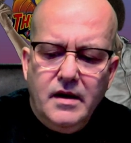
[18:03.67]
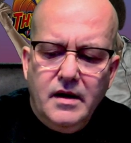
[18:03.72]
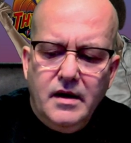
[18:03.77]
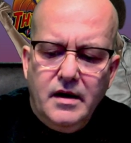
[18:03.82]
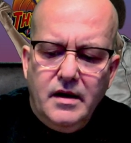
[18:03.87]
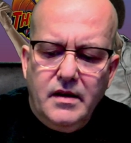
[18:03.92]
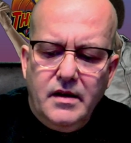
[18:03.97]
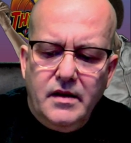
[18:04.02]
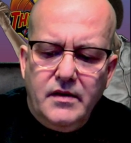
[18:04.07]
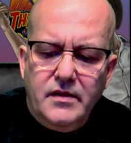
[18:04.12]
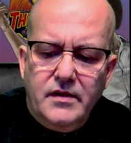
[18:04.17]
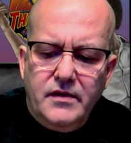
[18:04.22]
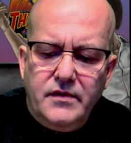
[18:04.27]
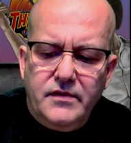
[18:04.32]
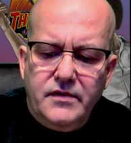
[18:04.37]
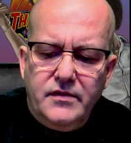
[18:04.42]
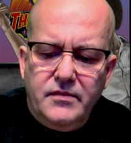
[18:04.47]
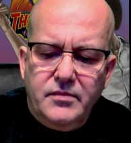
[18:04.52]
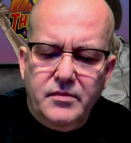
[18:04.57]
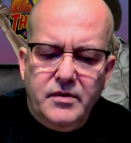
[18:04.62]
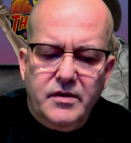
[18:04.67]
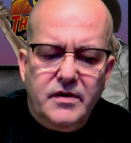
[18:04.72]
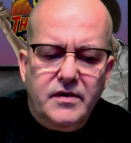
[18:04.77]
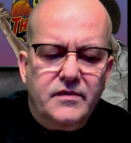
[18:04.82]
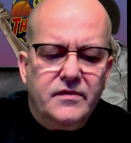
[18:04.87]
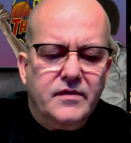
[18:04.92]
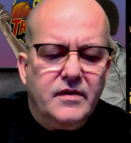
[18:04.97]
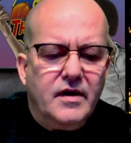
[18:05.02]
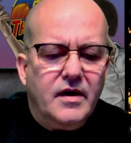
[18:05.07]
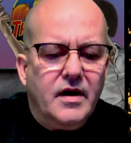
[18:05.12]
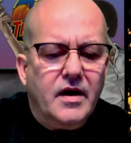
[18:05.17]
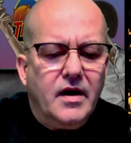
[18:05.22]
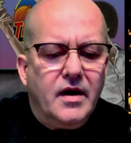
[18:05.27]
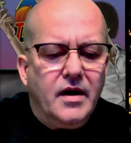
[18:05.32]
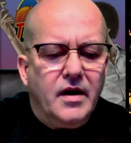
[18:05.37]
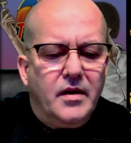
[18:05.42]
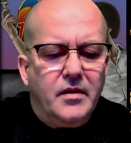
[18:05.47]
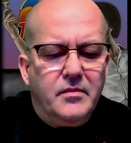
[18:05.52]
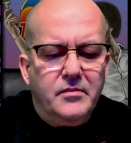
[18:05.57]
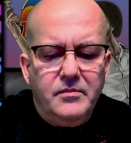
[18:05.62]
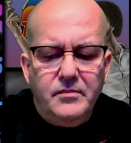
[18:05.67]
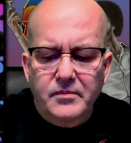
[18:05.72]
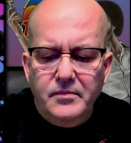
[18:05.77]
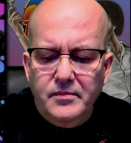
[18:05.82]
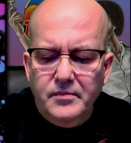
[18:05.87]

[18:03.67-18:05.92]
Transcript: And then this is where his arm